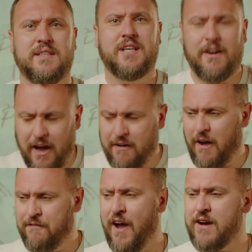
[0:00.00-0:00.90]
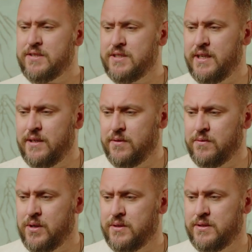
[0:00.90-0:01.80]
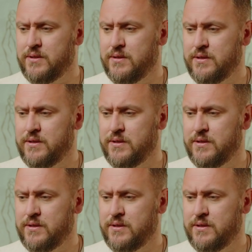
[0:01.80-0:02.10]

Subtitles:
See, a Pharisee was